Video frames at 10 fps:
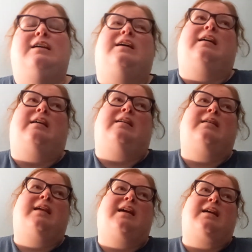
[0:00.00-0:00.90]
and
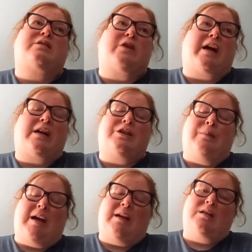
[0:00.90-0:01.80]
the extraction
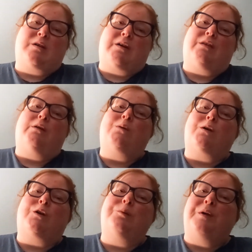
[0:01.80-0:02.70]
mines around the
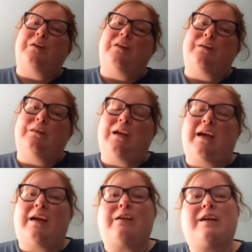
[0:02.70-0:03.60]
world pollute the
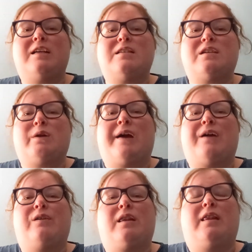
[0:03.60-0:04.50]
areas
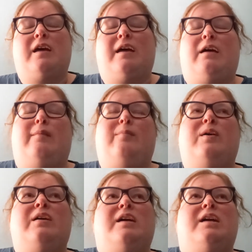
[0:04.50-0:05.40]
around them,
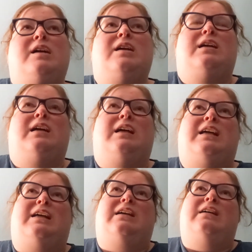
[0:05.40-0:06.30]

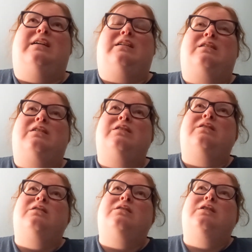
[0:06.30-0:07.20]
and
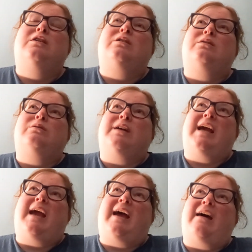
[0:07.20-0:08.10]
we
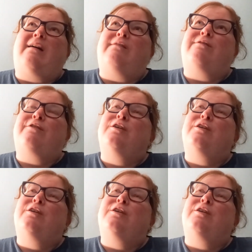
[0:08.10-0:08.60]
have